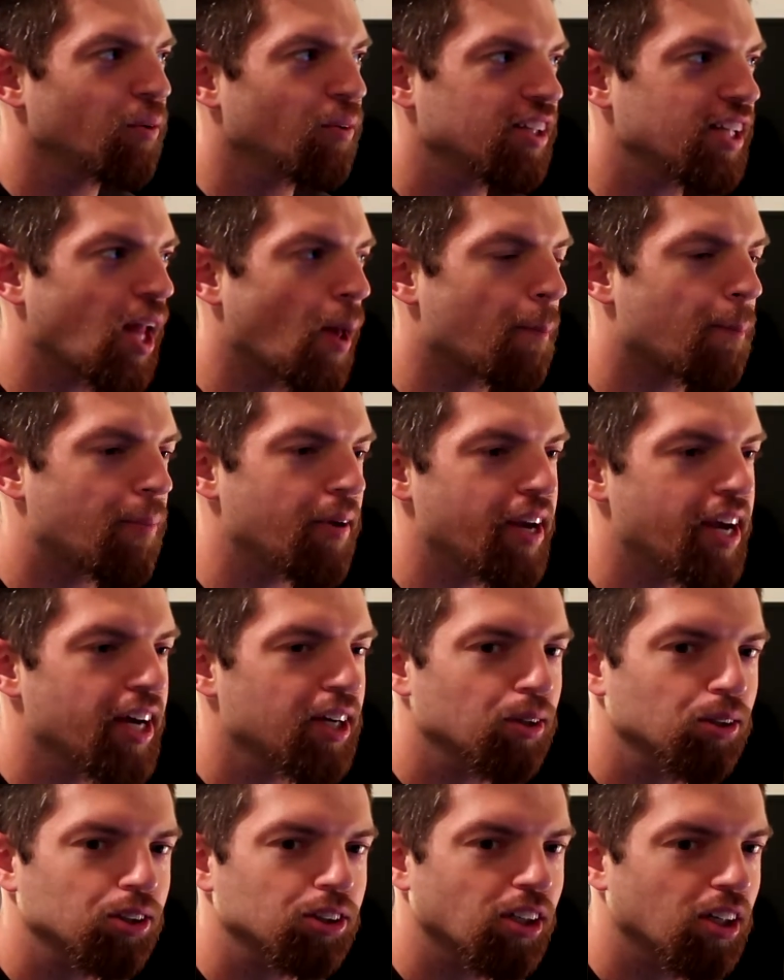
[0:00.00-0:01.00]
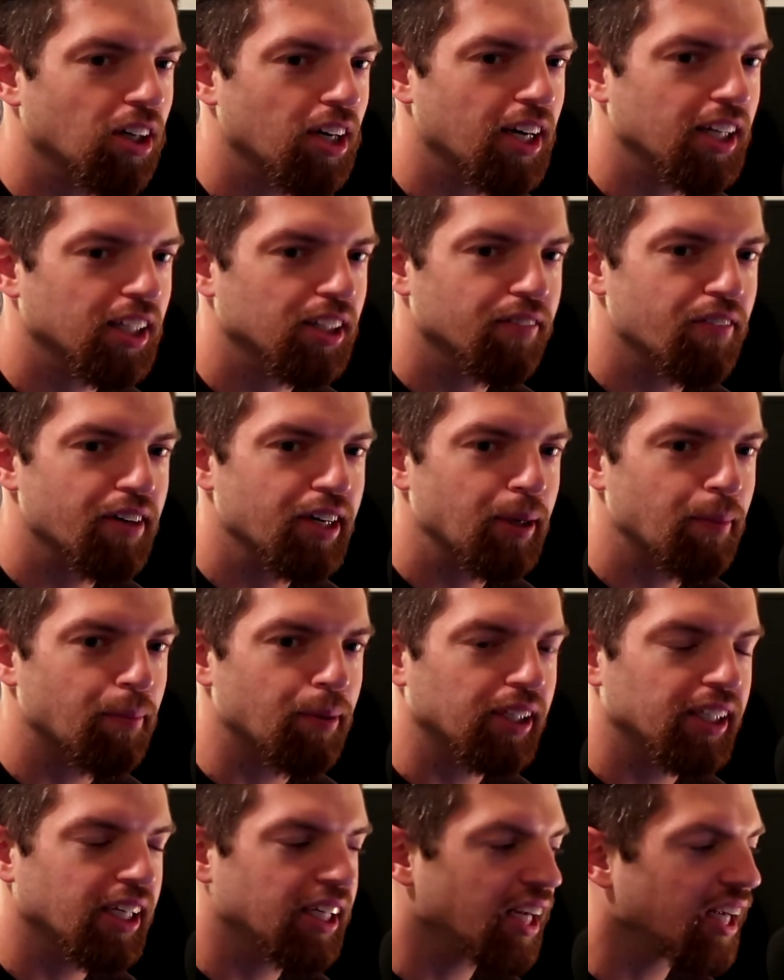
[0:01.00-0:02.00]
when that piano started at the very
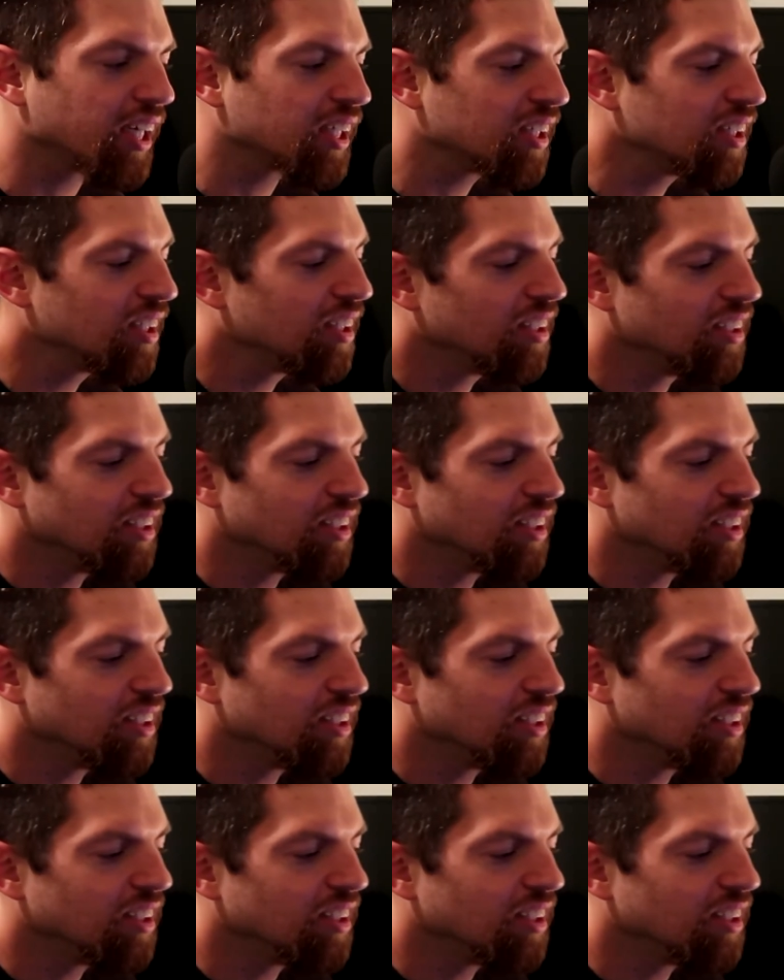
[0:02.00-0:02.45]
beginning.